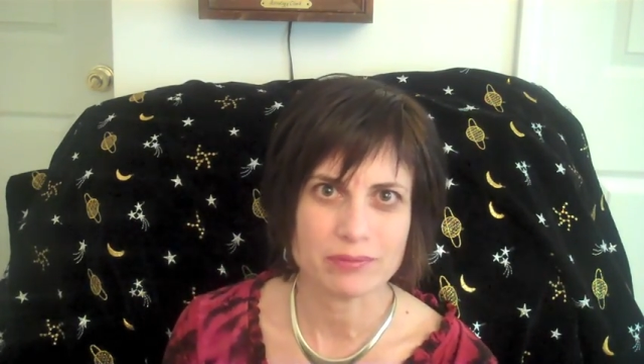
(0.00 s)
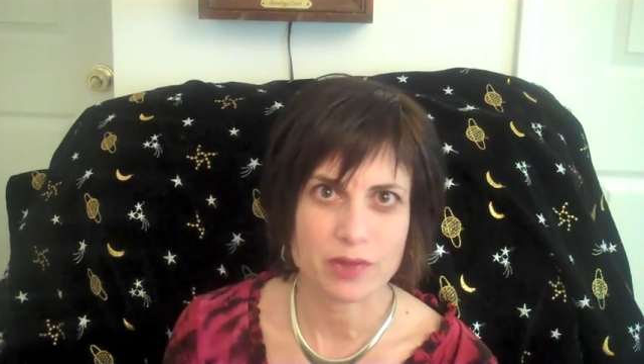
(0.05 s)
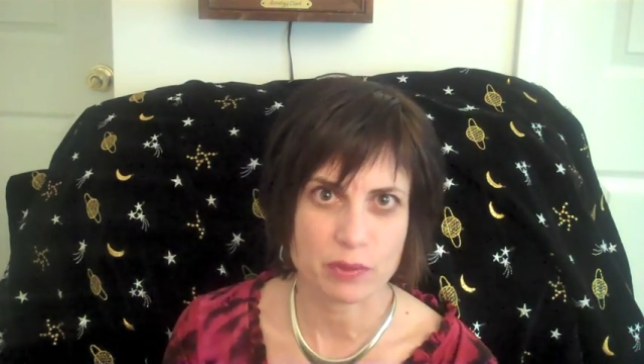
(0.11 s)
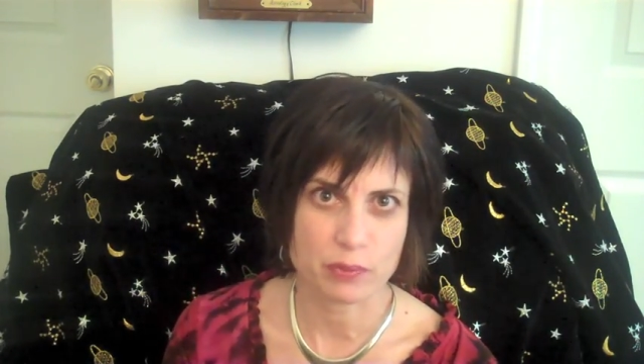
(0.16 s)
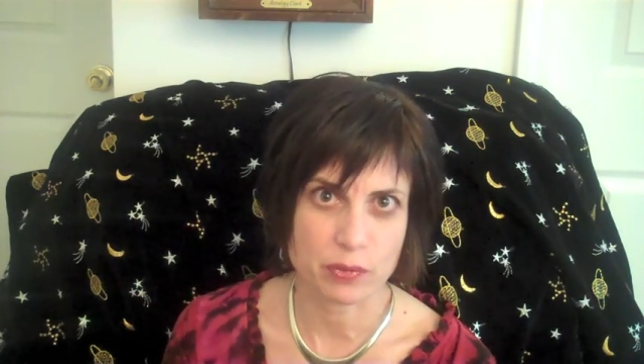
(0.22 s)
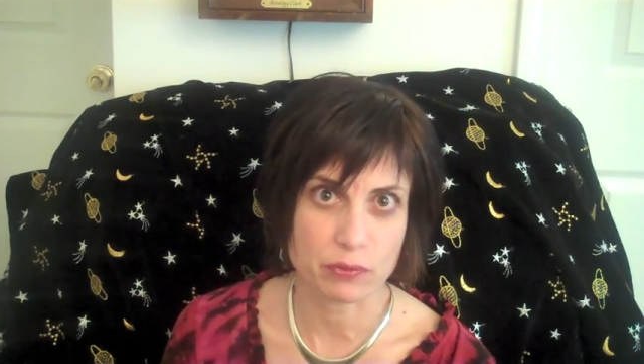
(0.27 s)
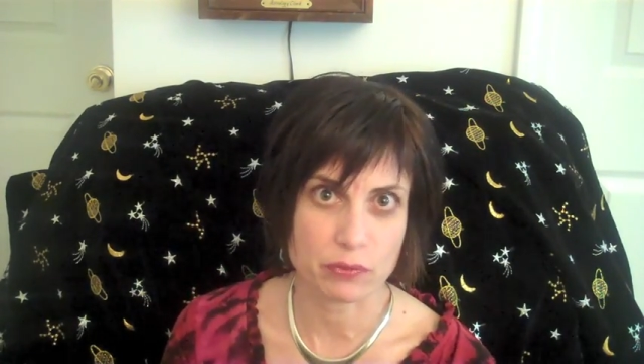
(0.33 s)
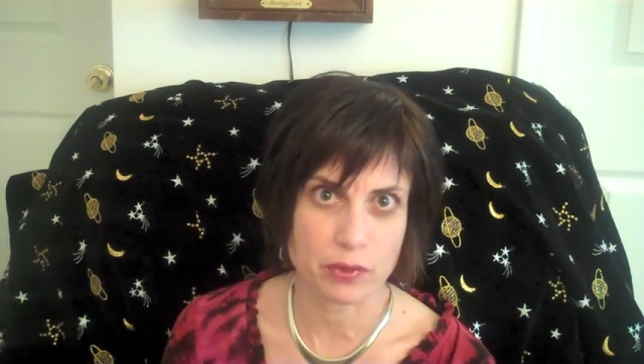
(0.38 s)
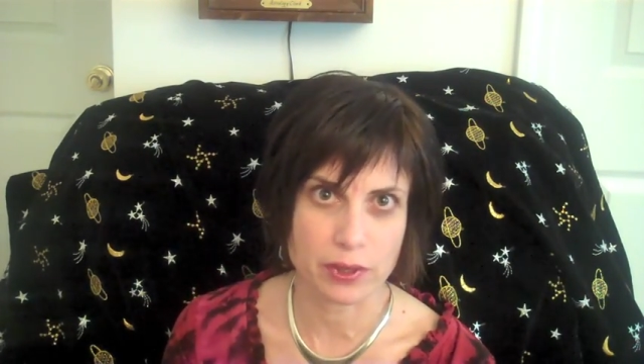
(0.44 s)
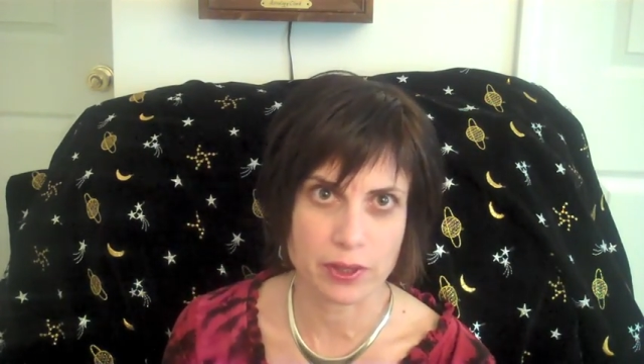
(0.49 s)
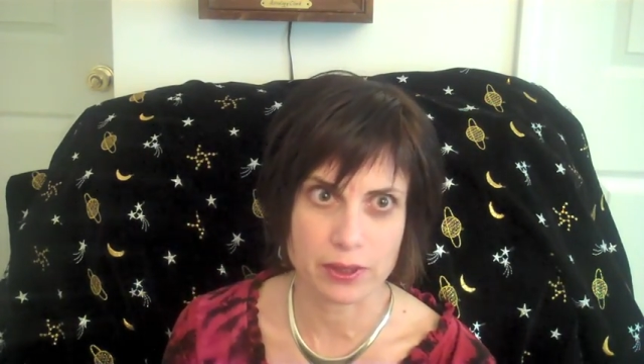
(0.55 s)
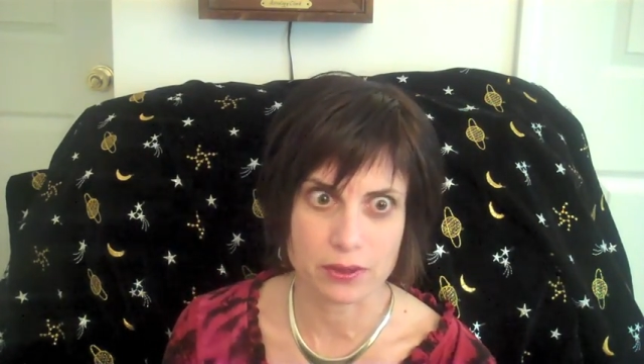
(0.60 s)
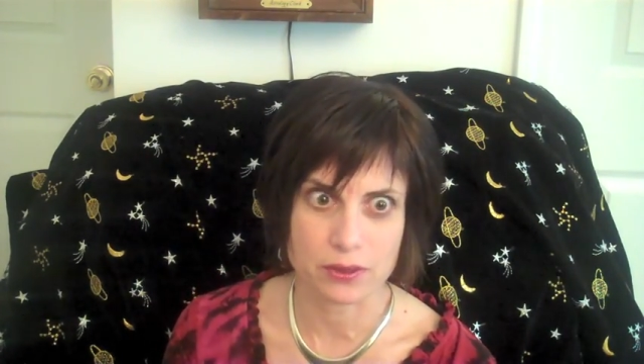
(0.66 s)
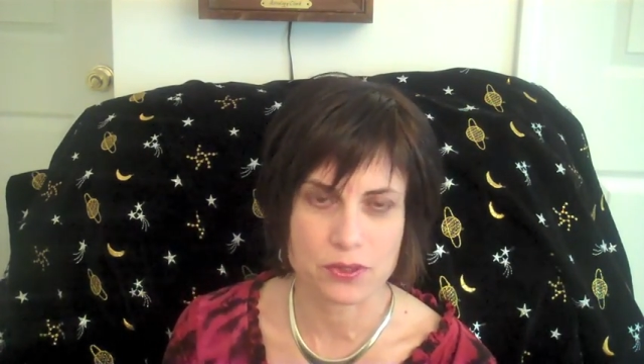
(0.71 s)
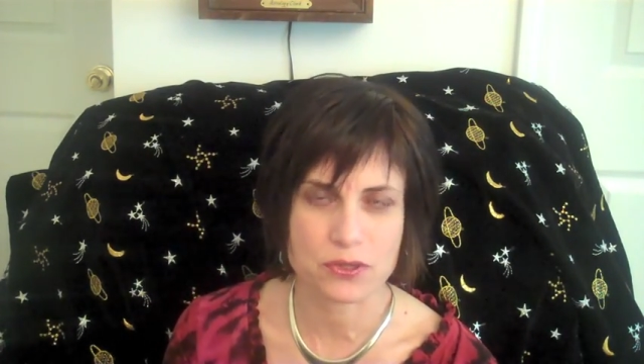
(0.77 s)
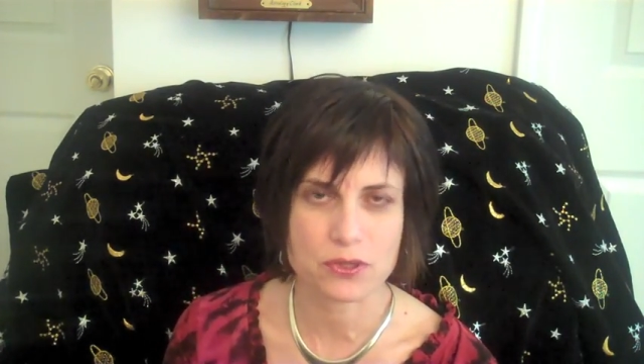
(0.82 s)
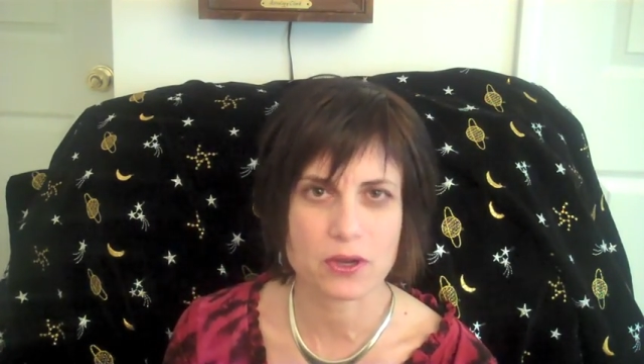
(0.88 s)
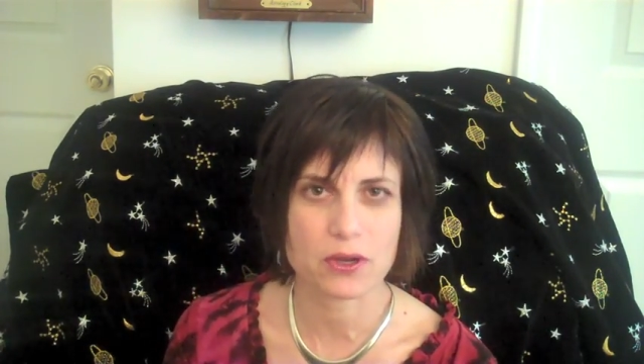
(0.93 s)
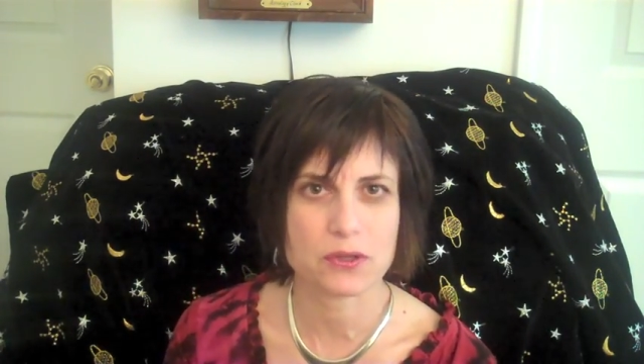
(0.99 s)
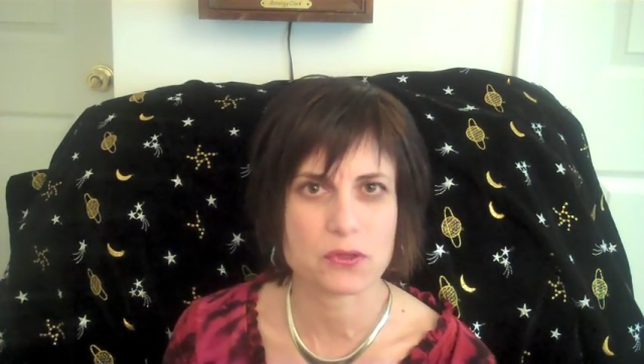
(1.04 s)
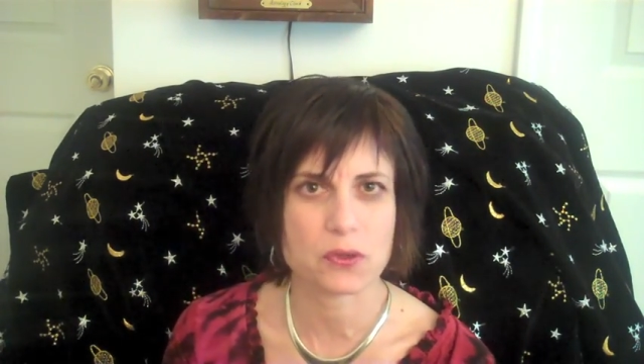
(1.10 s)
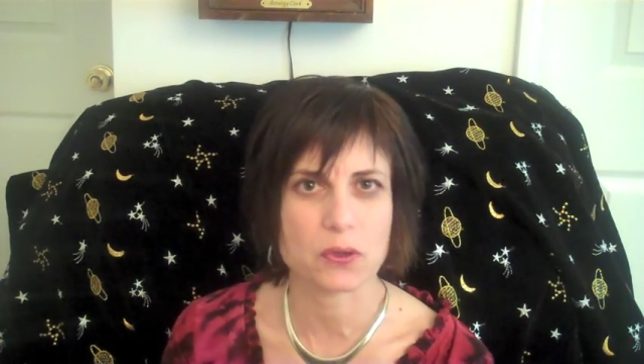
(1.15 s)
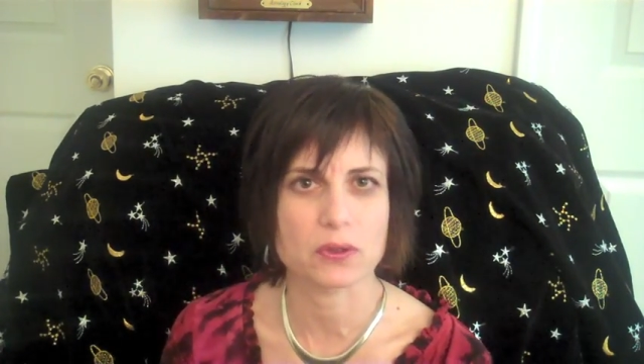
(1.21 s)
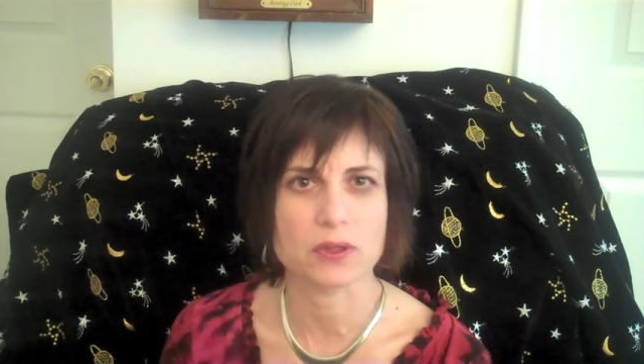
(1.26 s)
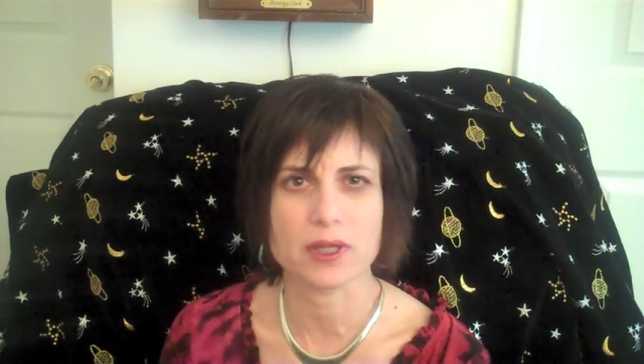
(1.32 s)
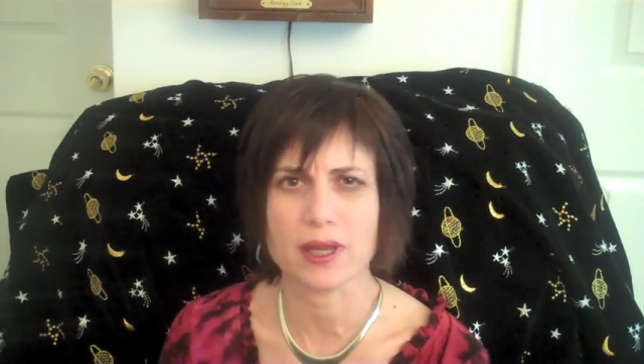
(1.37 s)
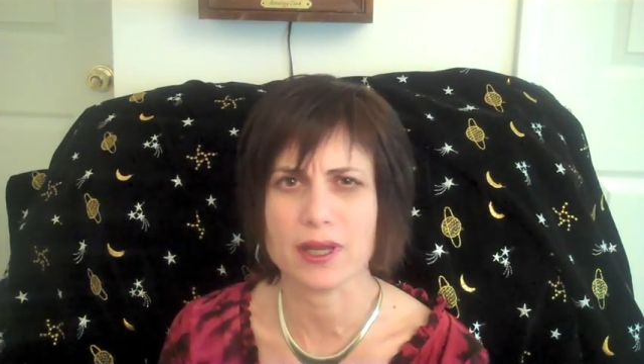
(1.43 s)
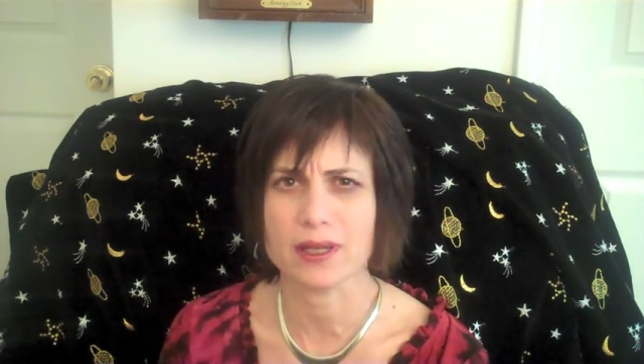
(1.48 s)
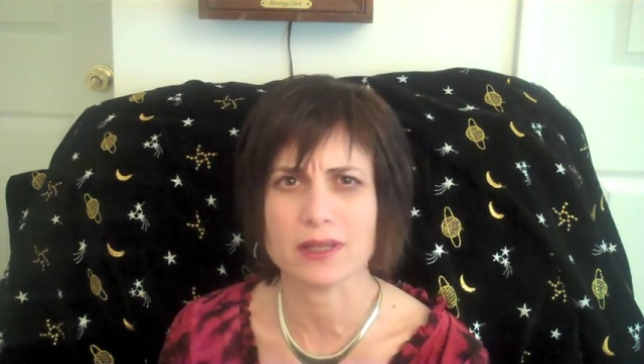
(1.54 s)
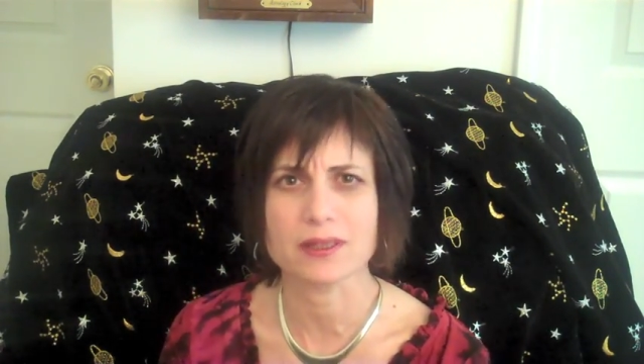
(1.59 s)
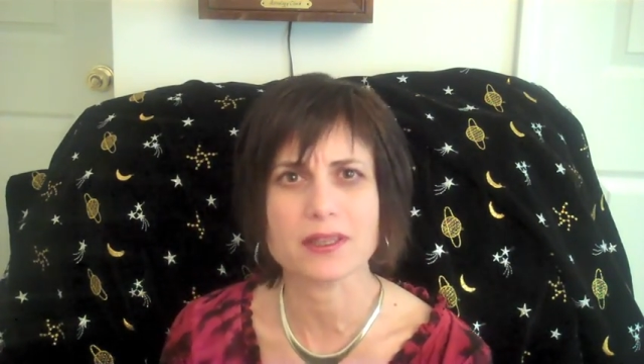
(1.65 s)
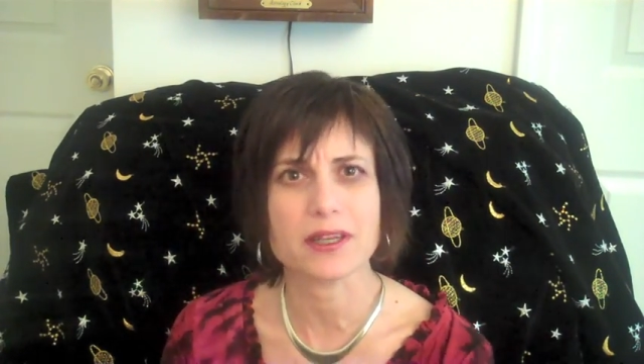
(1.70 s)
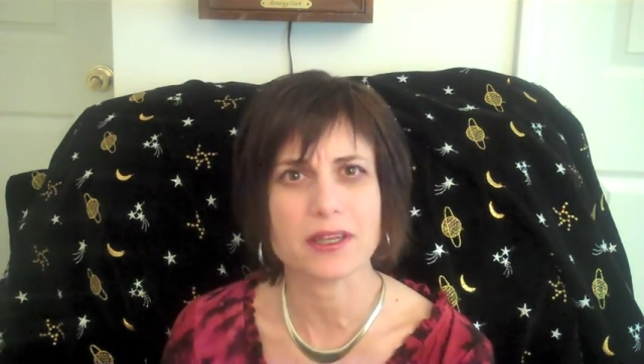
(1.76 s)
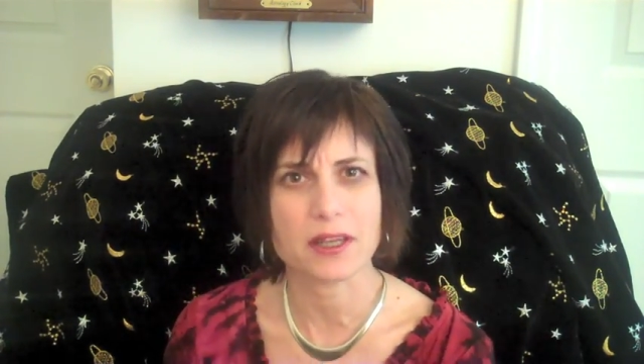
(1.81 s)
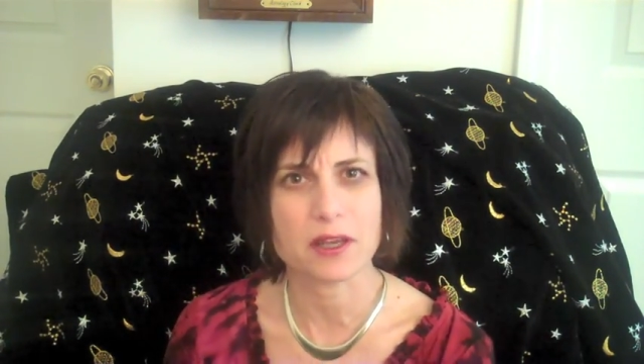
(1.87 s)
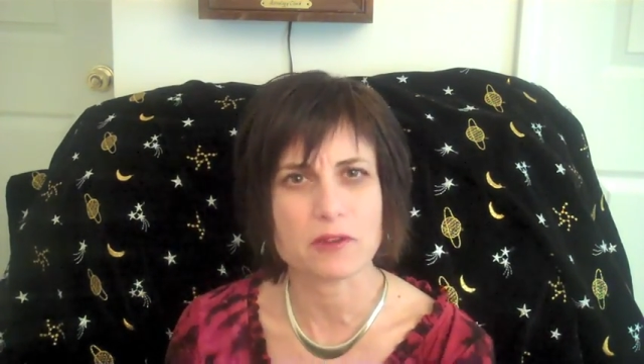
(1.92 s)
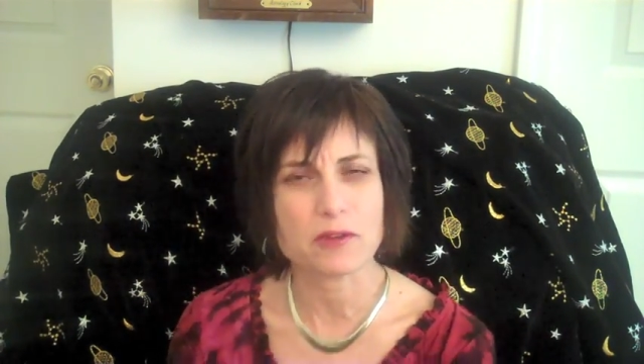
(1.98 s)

I've been reading the stars all day, and I'll tell you,